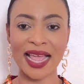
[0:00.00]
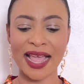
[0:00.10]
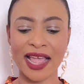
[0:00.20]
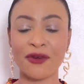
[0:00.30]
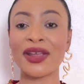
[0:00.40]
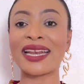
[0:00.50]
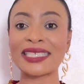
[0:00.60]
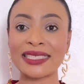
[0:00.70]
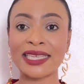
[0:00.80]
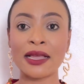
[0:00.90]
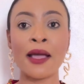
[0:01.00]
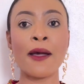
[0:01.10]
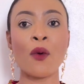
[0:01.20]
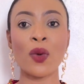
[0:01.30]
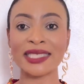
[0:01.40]
a realistic
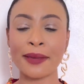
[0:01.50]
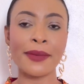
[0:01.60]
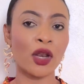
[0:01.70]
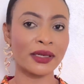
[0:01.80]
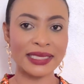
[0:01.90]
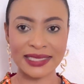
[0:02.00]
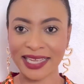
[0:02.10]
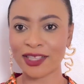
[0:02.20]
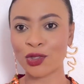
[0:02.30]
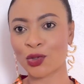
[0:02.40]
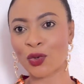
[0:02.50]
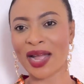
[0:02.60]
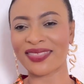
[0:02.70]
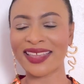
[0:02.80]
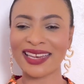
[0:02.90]
watermelon scent, so I
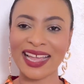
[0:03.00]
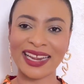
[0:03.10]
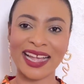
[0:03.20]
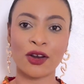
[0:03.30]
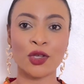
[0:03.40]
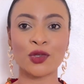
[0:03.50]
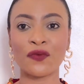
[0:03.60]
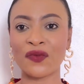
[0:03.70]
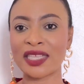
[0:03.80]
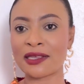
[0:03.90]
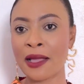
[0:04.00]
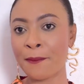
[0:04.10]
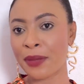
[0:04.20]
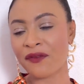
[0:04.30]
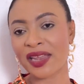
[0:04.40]
think that can also fit
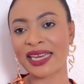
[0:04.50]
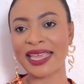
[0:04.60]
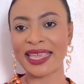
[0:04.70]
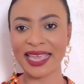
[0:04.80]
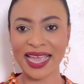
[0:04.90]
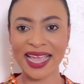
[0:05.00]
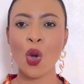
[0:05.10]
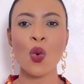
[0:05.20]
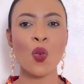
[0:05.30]
perfectly here.